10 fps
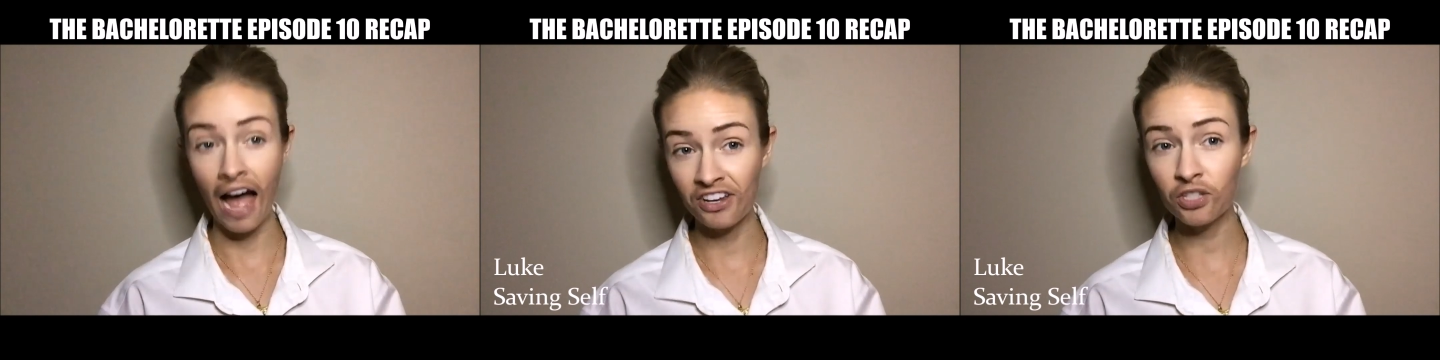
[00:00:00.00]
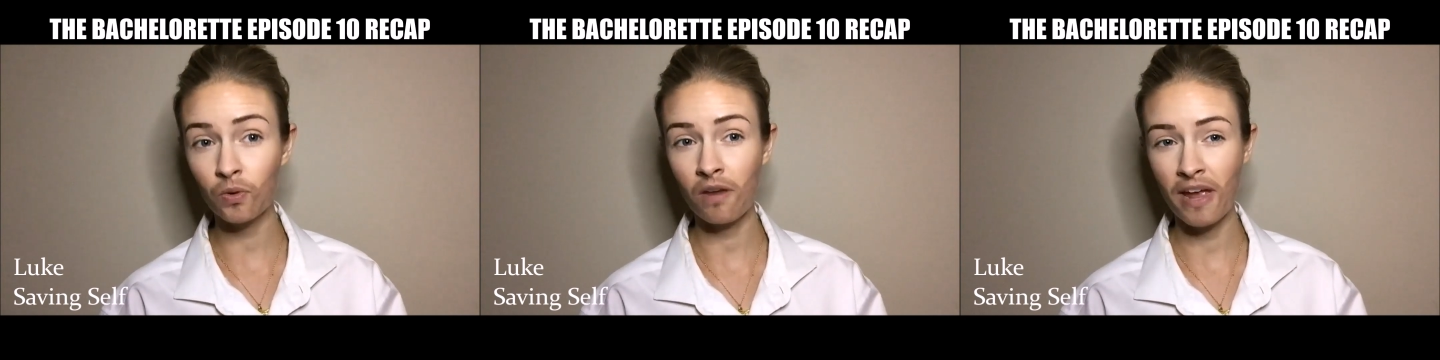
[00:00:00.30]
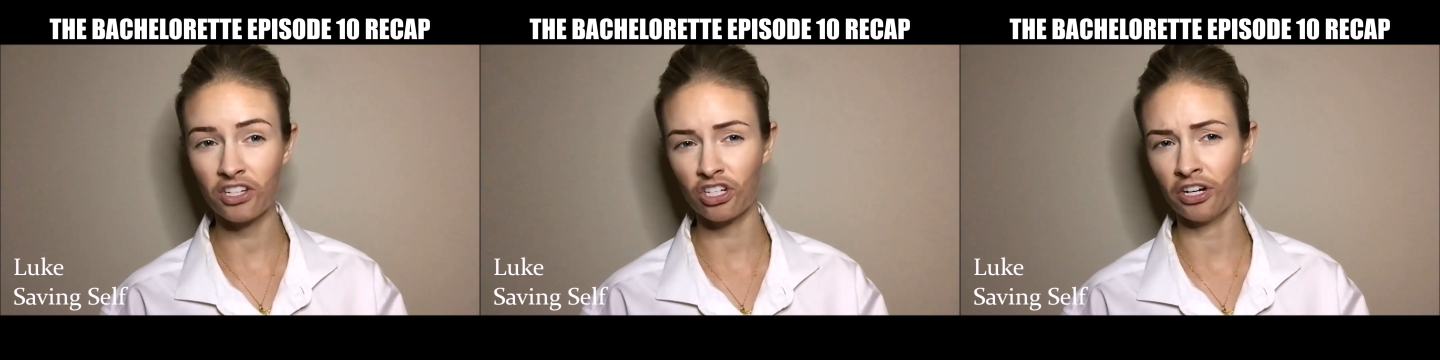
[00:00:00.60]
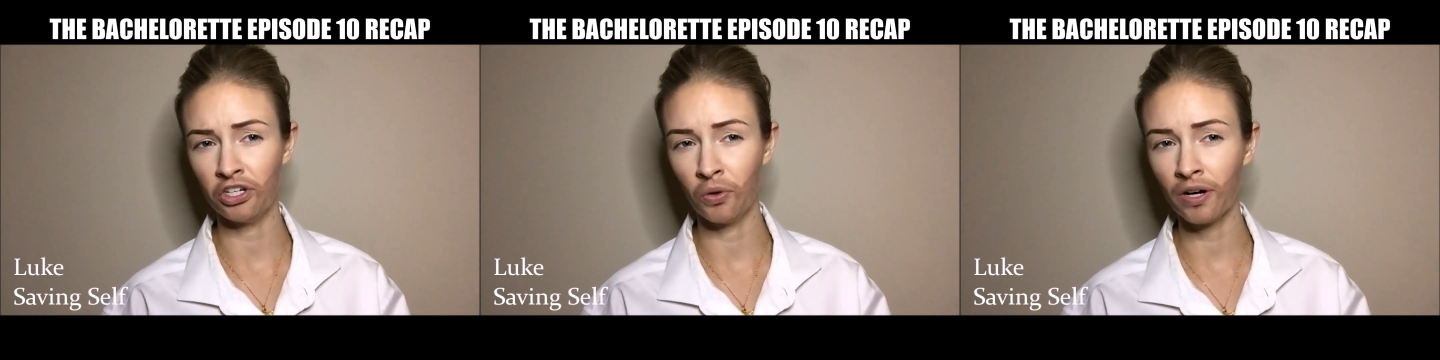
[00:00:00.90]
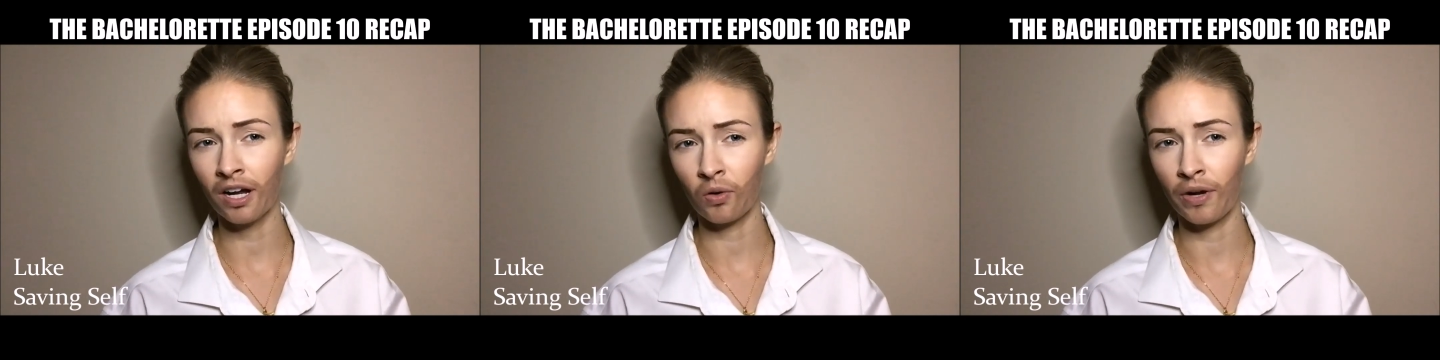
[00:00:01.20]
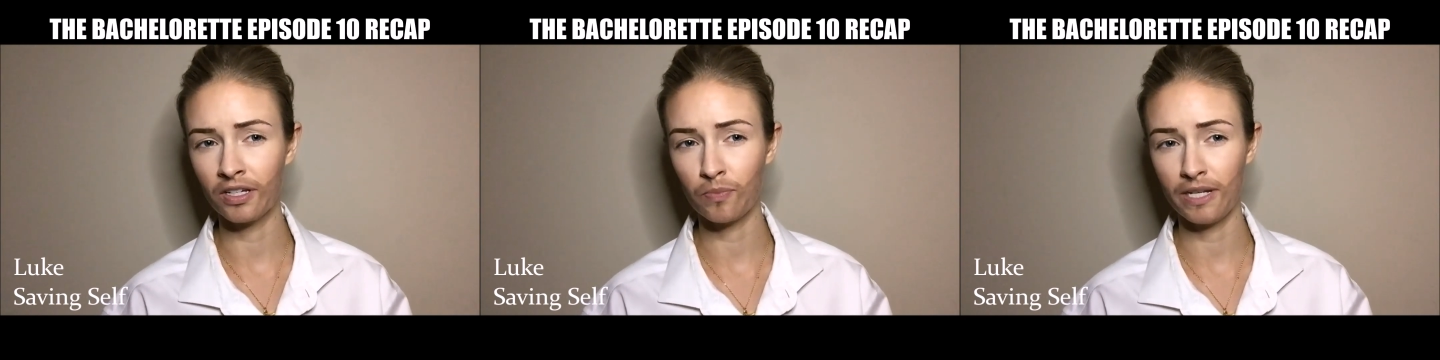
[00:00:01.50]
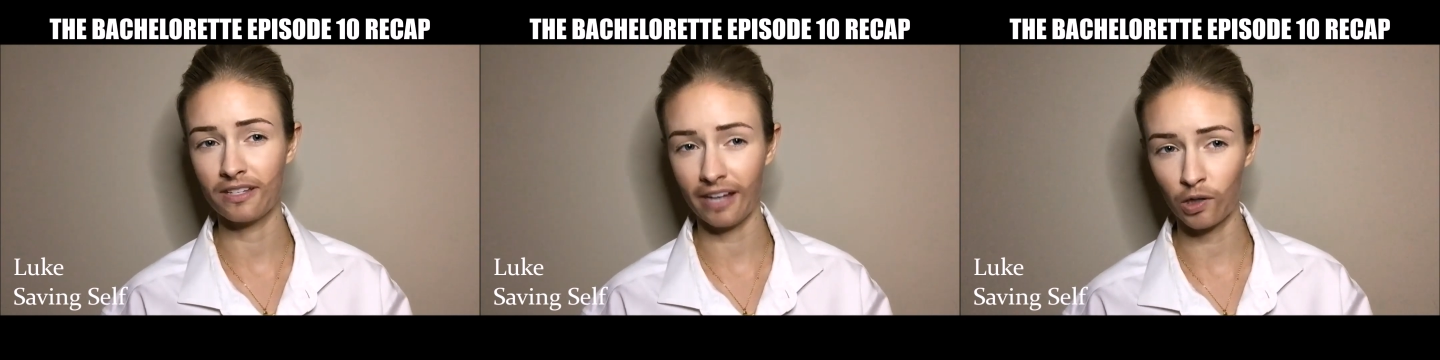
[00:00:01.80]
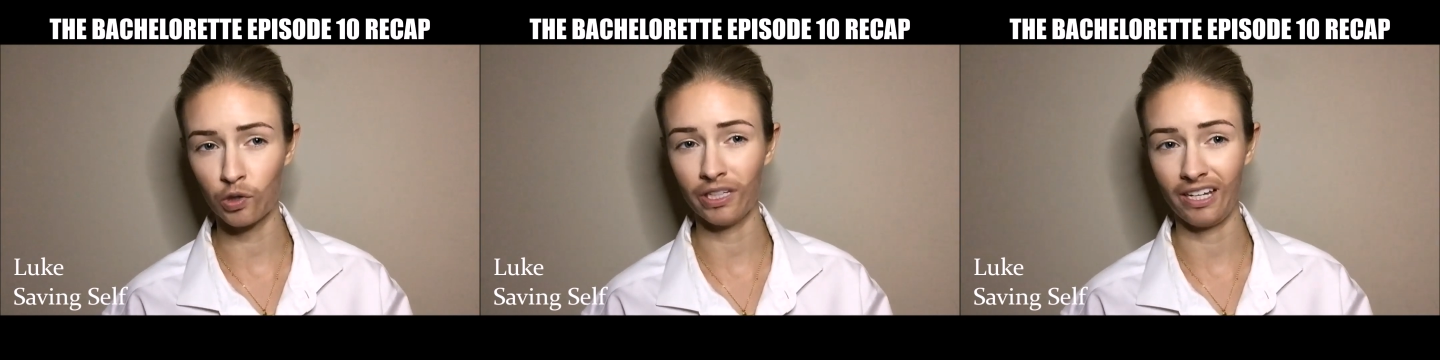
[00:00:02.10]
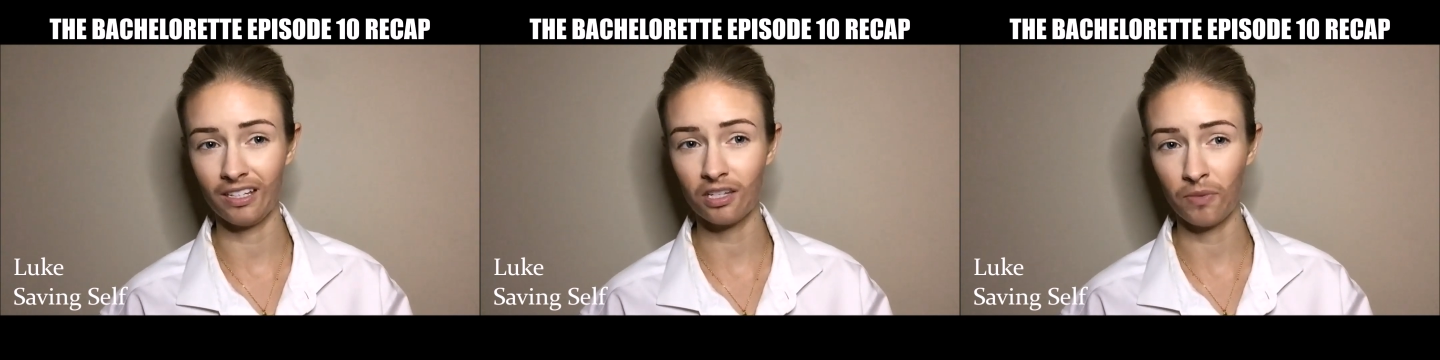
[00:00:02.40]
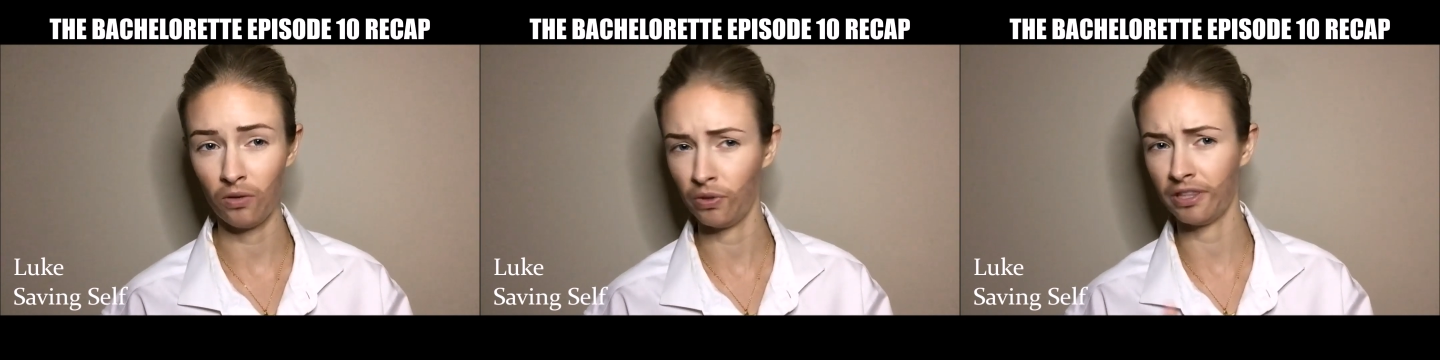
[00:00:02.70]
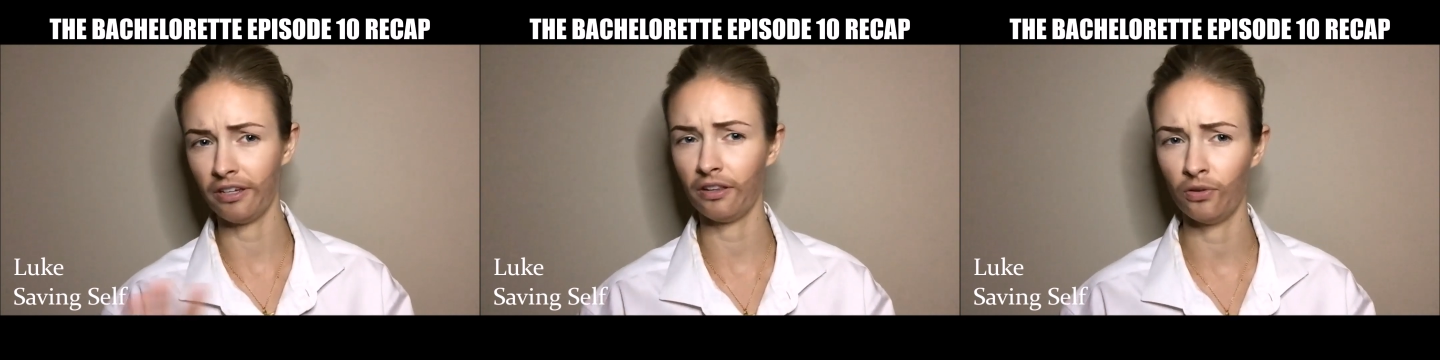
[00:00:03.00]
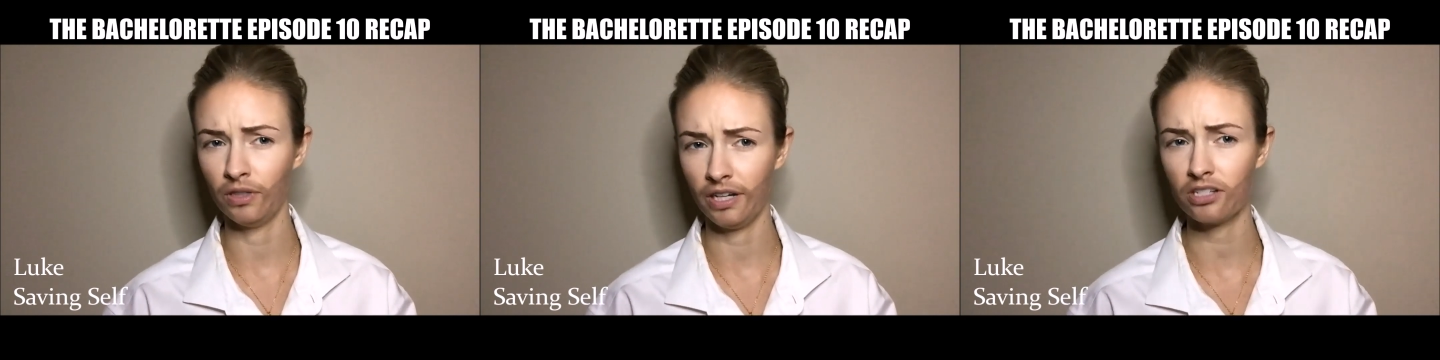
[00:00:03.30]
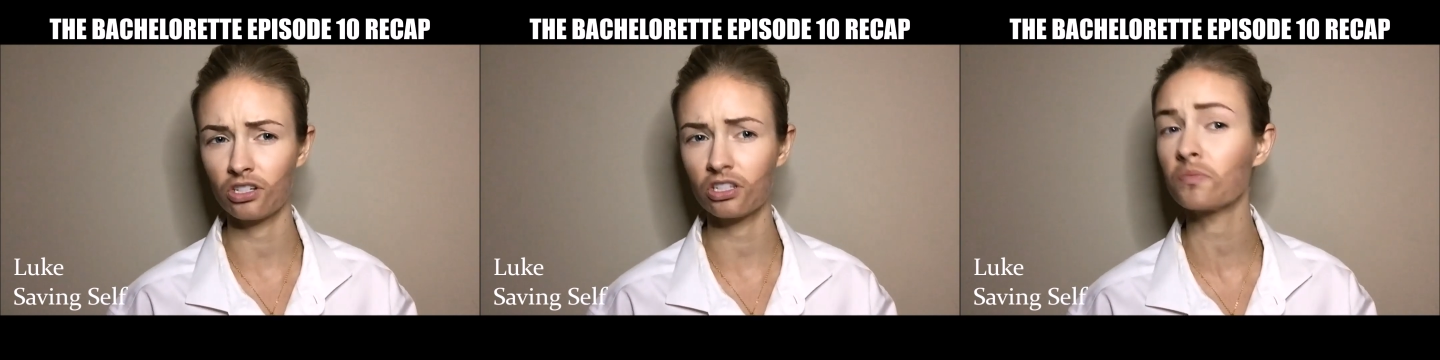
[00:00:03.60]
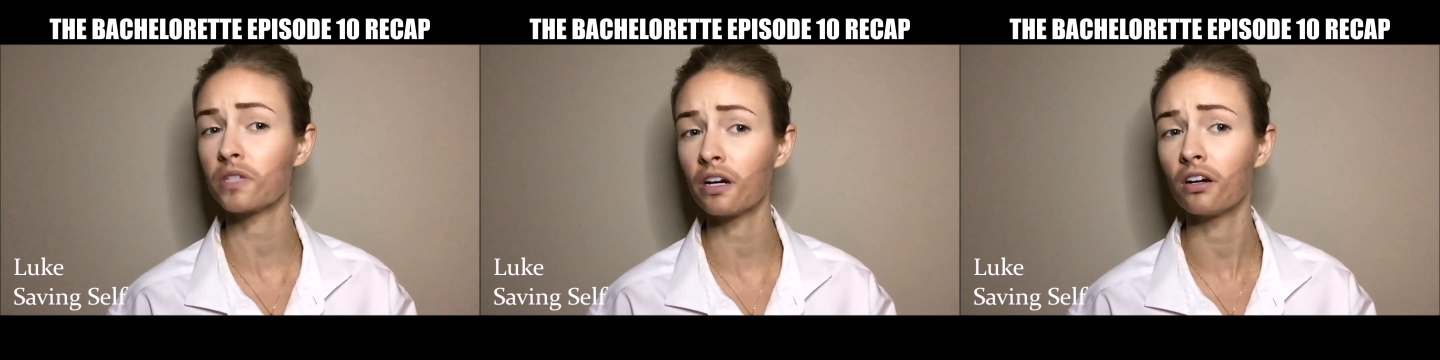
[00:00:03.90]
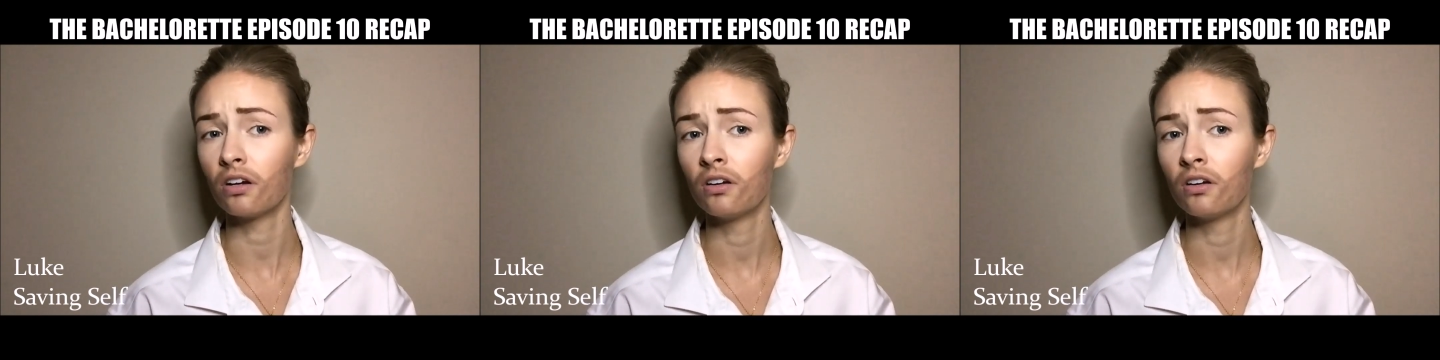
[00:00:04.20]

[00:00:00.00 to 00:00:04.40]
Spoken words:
I just want to make sure you're not going to be sexually intimate with the other relationships here.